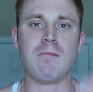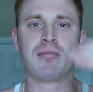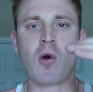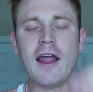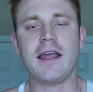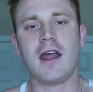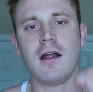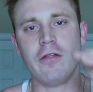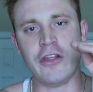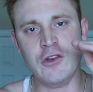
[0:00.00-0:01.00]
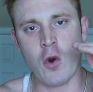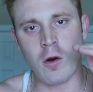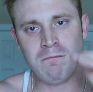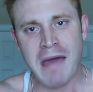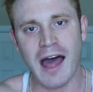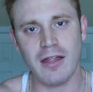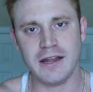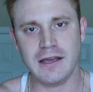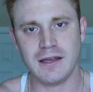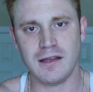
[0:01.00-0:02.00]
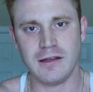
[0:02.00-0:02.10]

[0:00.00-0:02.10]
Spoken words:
Break the normality.